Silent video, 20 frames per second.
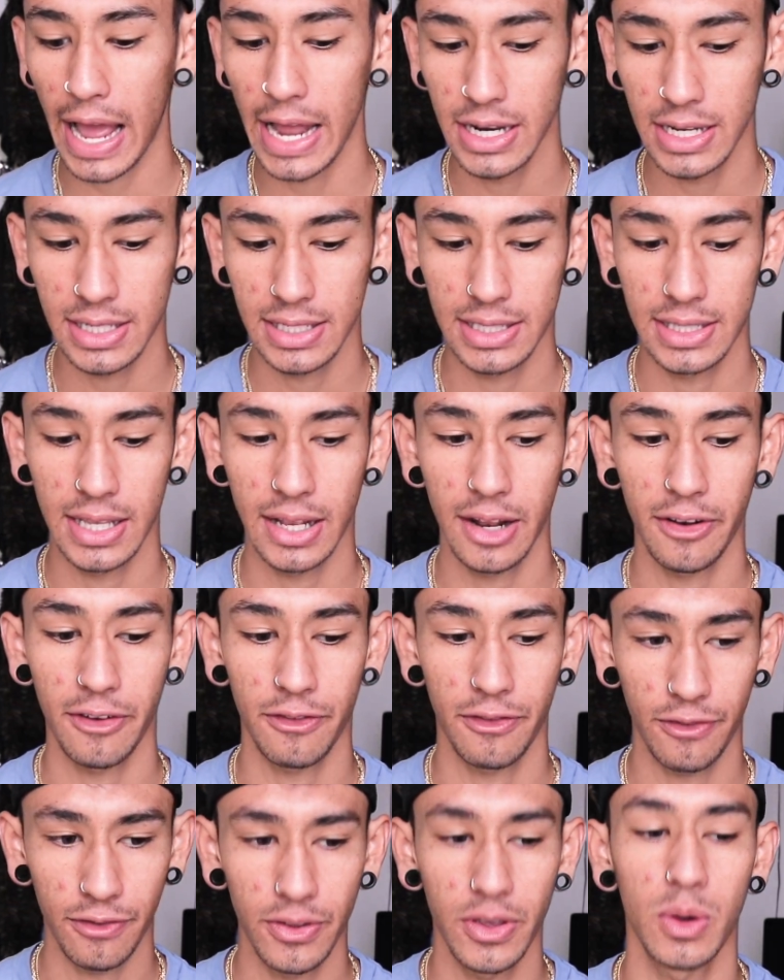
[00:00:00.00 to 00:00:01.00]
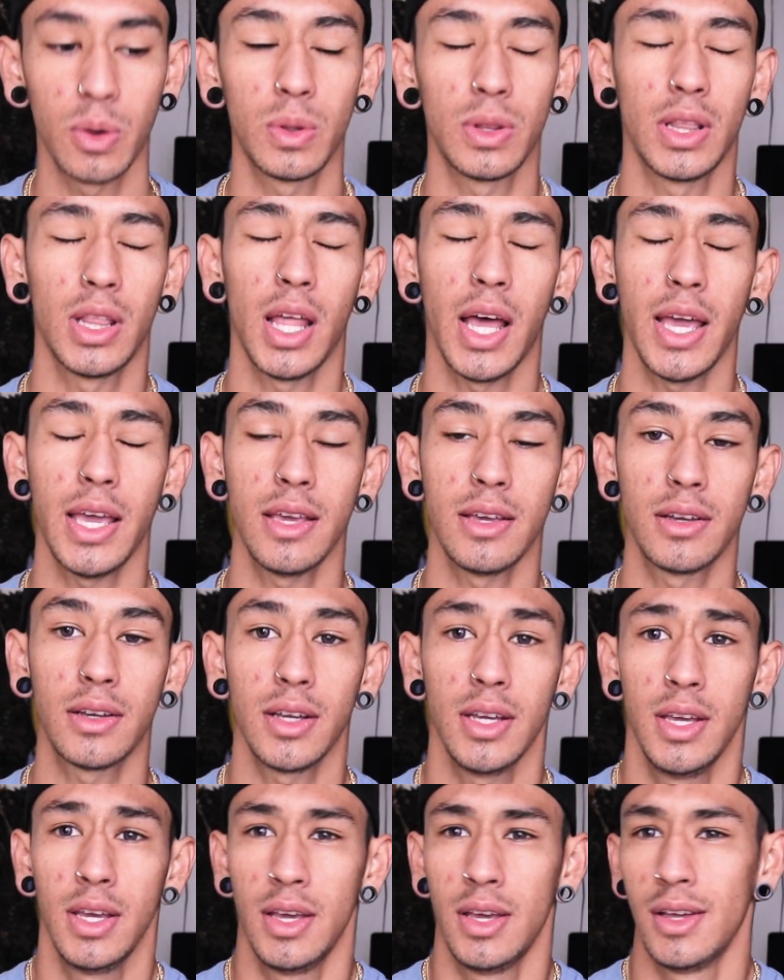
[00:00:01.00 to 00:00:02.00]
I just didn't feel like
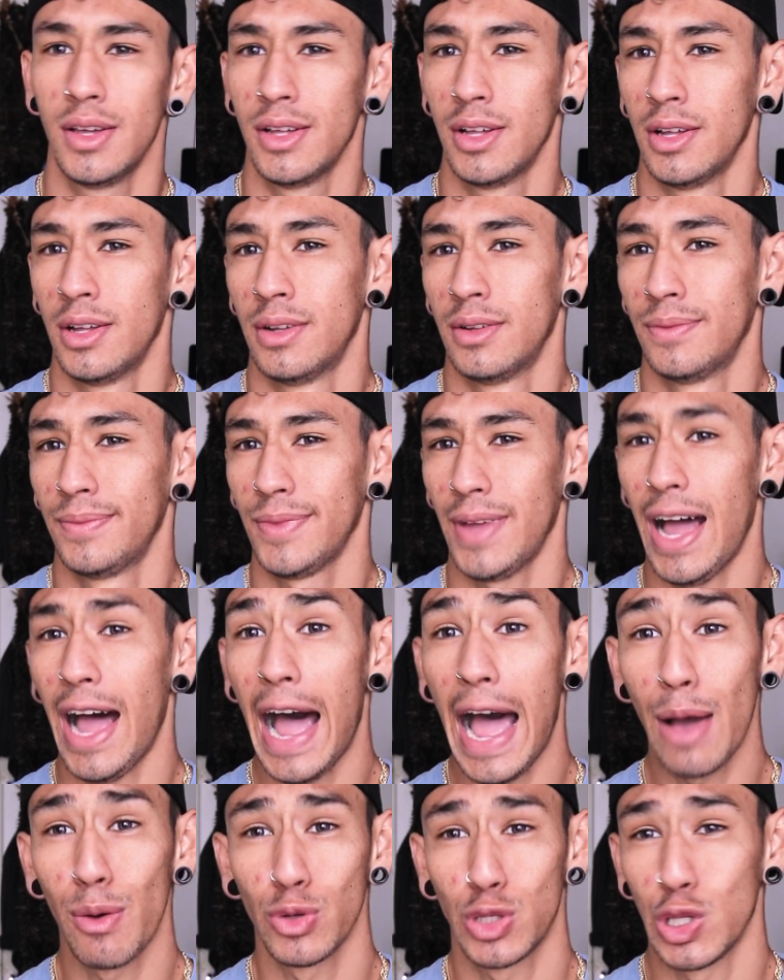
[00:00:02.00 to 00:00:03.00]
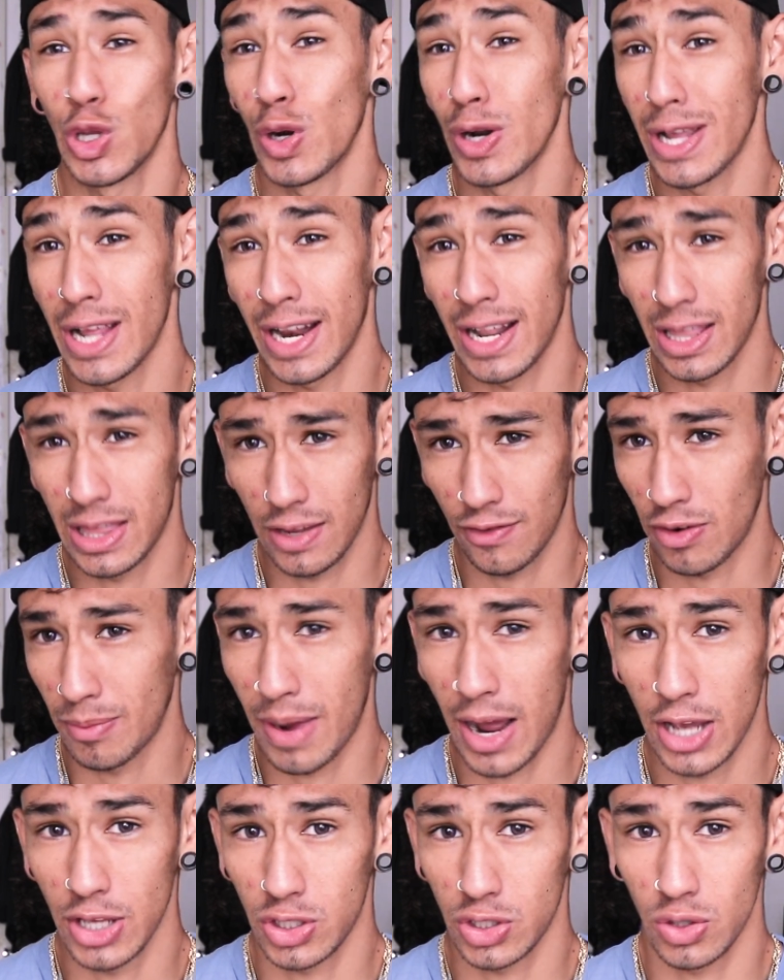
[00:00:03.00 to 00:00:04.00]
I was learning anything from
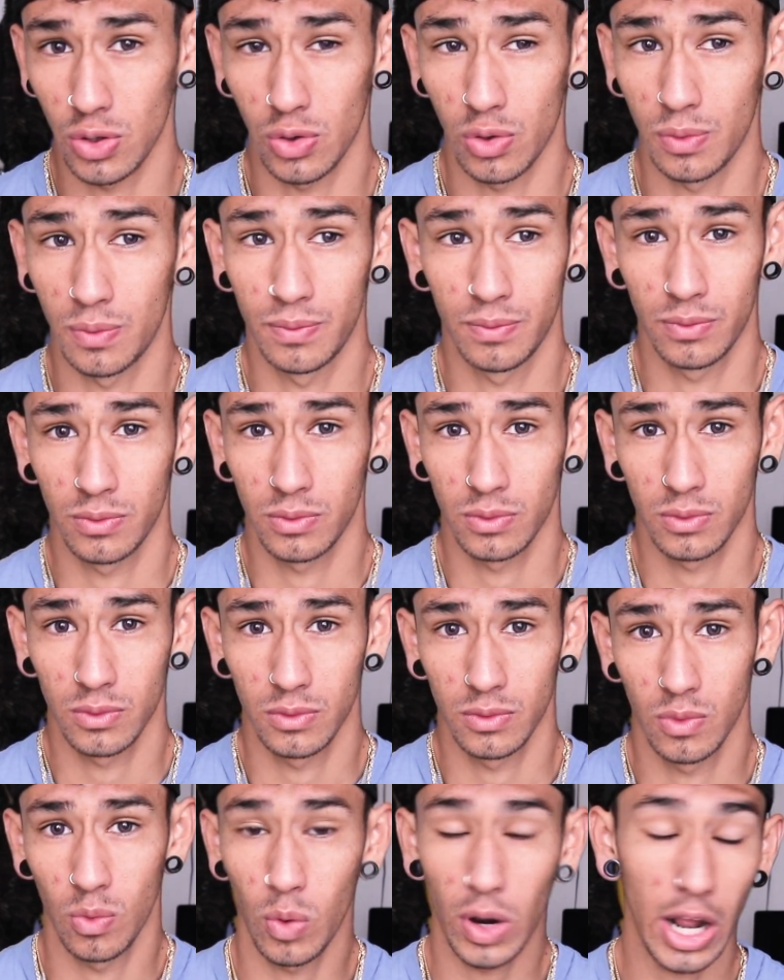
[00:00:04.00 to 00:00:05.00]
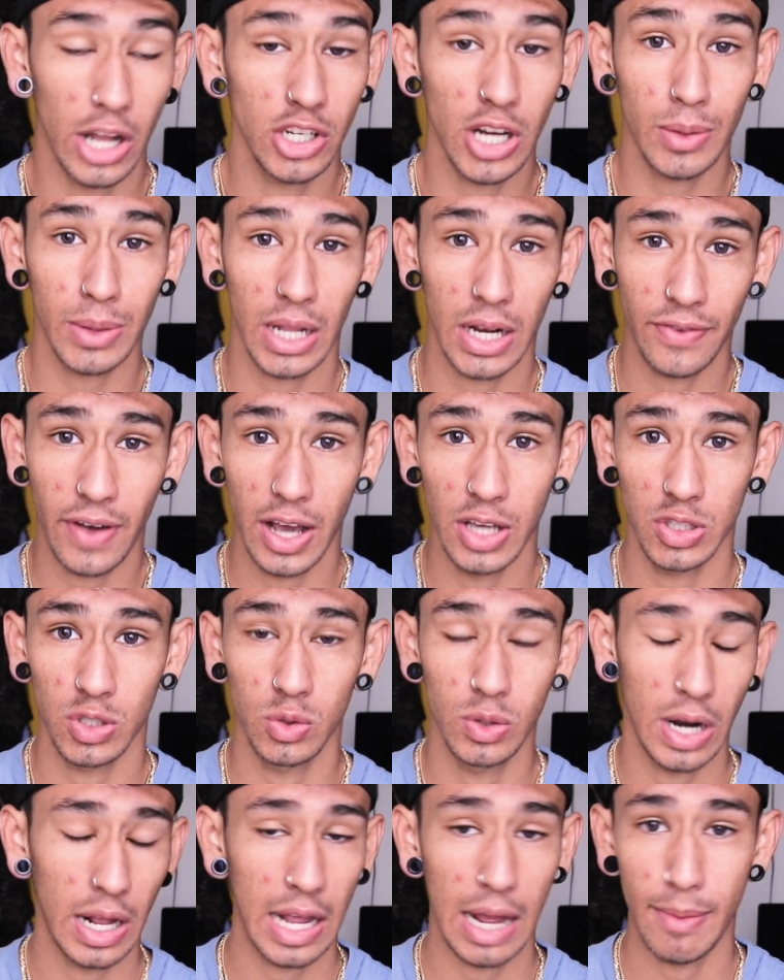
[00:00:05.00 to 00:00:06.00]
high school. When I dropped out of high
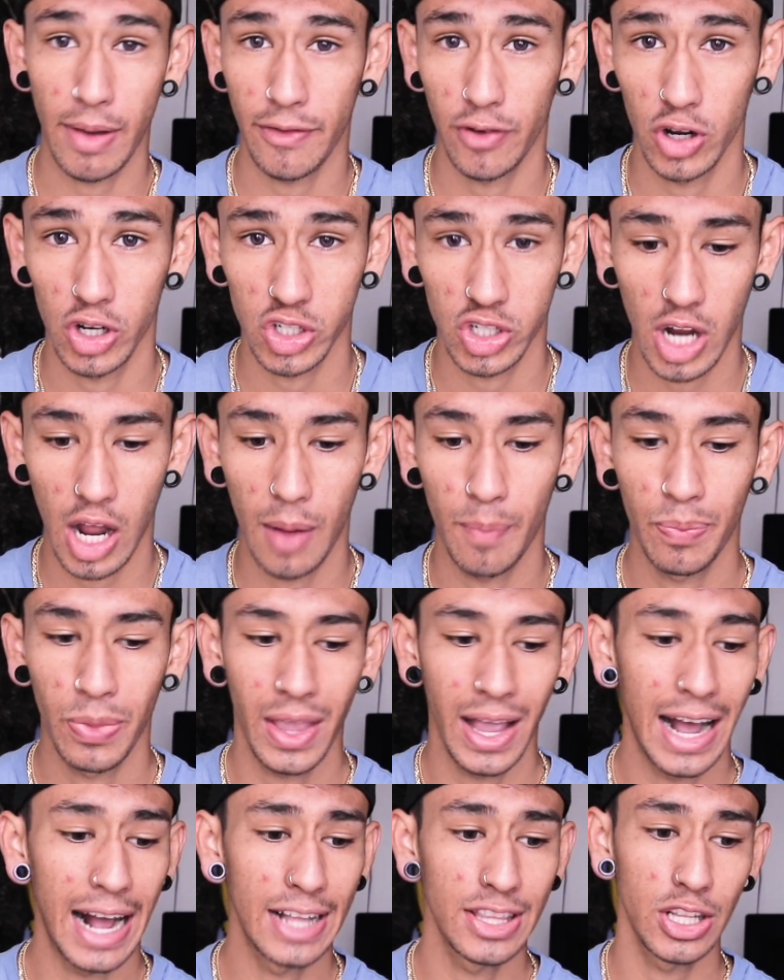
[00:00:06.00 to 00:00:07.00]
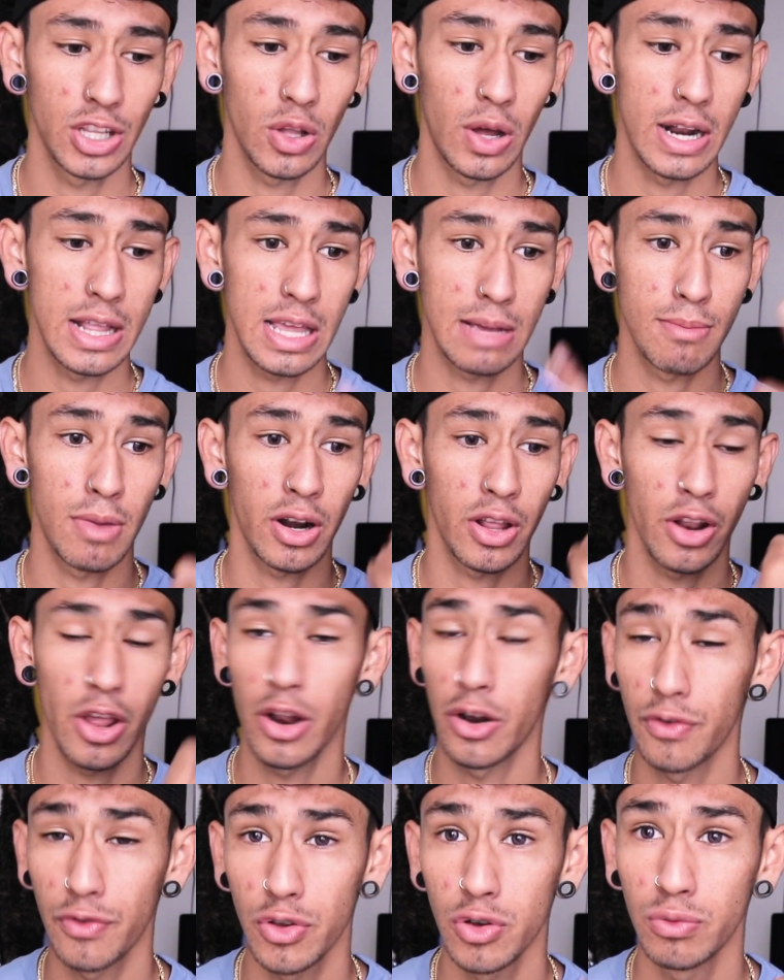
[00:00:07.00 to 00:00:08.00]
school and I got my first job, I didn't know anything about an
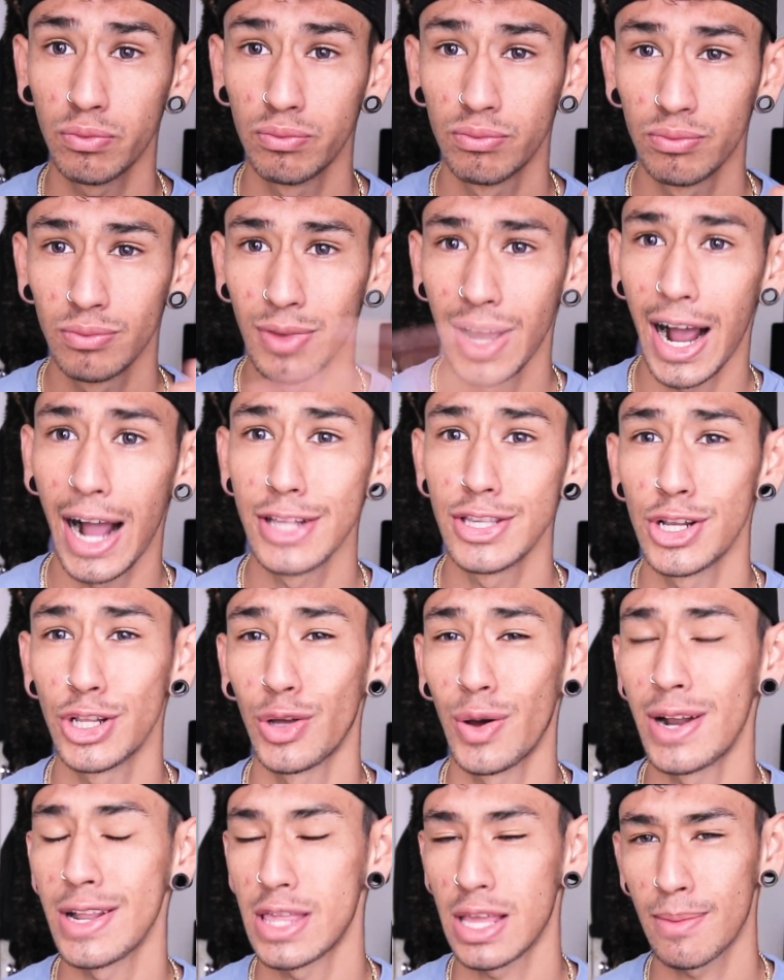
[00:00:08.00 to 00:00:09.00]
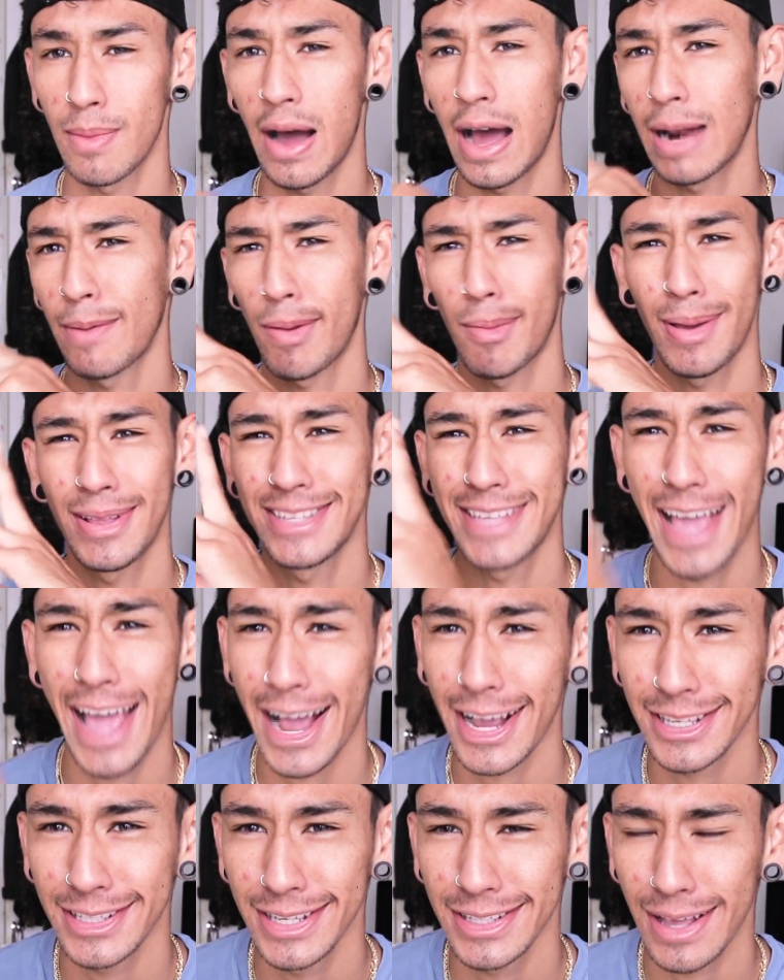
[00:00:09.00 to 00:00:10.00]
interview. I didn't know anything about how to pay my
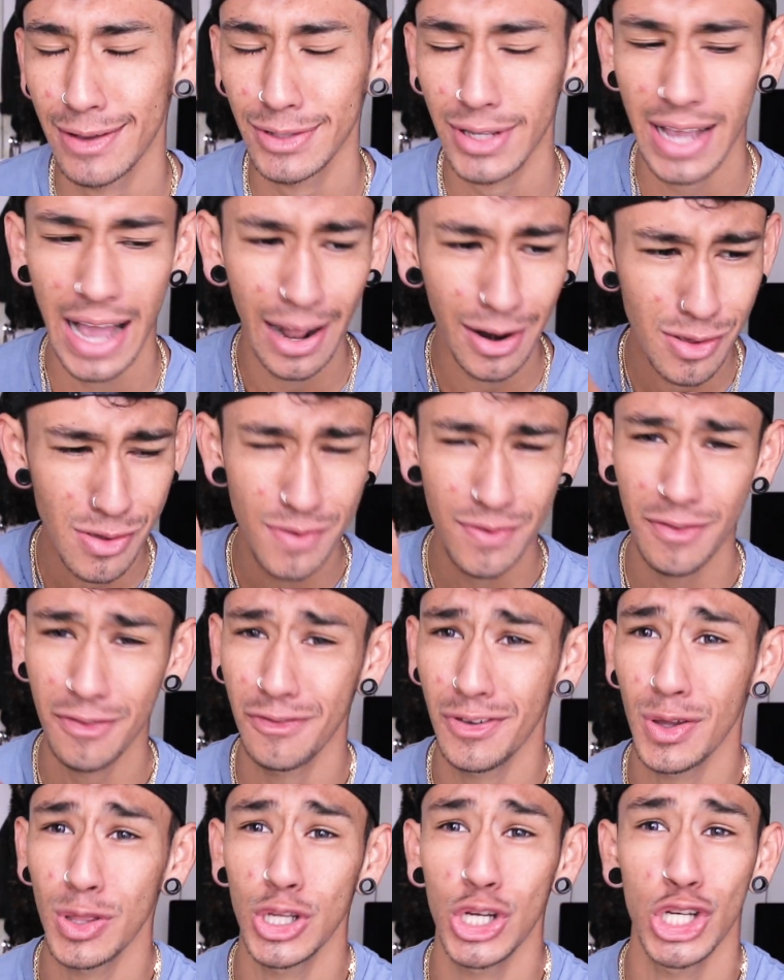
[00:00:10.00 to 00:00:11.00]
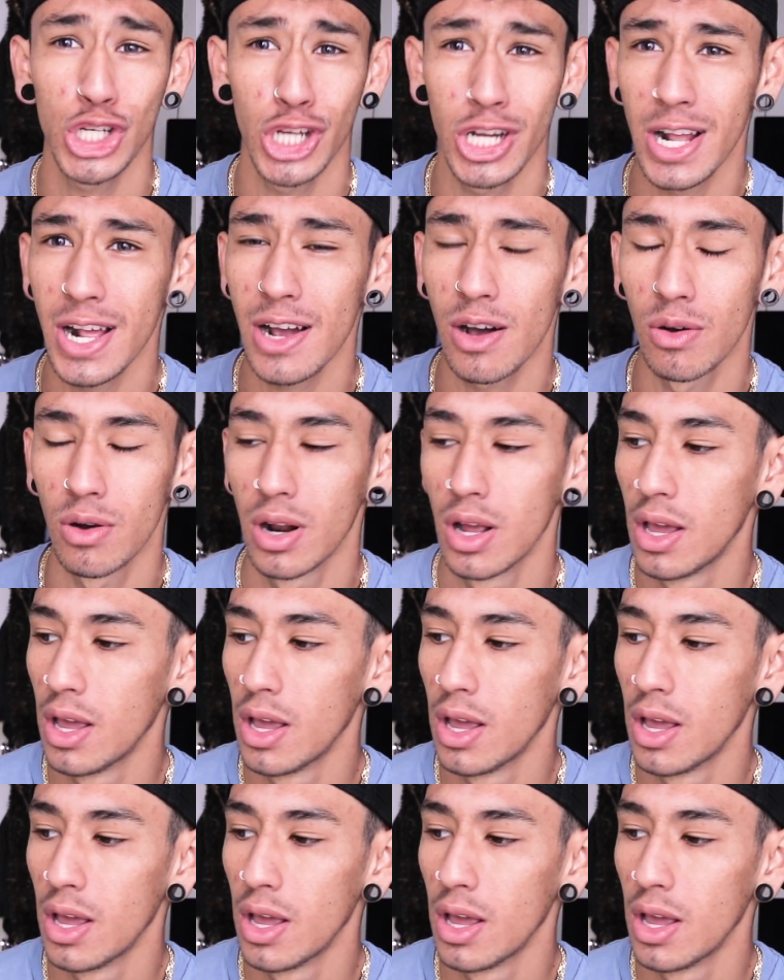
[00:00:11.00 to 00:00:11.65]
taxes. I was like, how do you even fill this shit out?